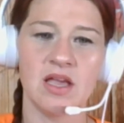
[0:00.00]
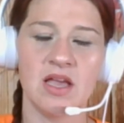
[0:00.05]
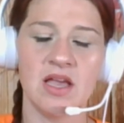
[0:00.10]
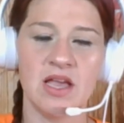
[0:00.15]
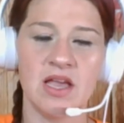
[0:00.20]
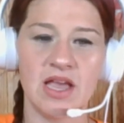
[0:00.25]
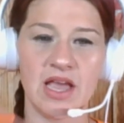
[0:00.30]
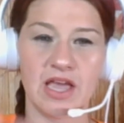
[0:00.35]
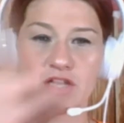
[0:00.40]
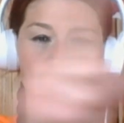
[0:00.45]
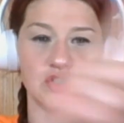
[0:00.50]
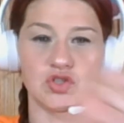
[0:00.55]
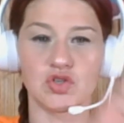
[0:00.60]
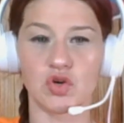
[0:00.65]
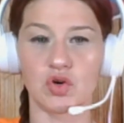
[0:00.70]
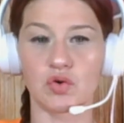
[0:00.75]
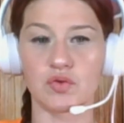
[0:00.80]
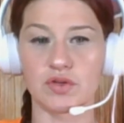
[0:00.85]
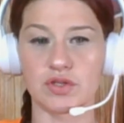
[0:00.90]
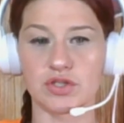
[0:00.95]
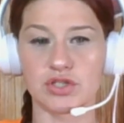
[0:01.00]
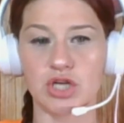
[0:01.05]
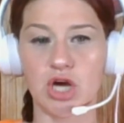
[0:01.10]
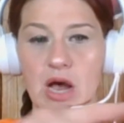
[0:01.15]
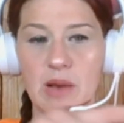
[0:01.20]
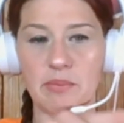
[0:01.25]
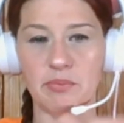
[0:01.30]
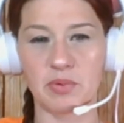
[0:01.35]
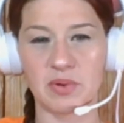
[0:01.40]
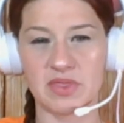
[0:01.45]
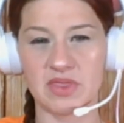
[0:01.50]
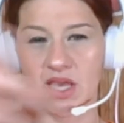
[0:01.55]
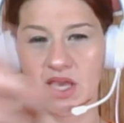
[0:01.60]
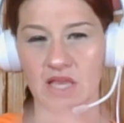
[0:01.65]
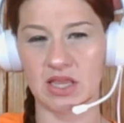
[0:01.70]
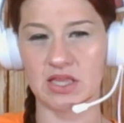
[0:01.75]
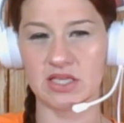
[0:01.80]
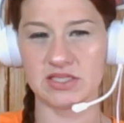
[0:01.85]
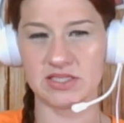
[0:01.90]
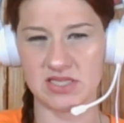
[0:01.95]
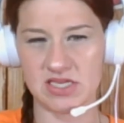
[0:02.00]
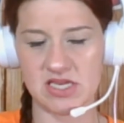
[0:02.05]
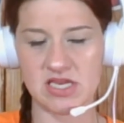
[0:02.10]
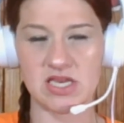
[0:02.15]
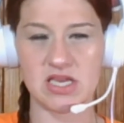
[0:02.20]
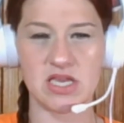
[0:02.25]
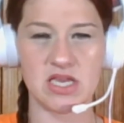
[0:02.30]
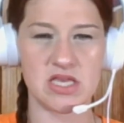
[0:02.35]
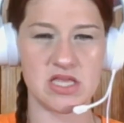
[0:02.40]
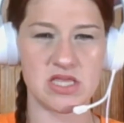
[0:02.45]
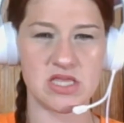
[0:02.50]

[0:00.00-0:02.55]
and circle the top with like the CE,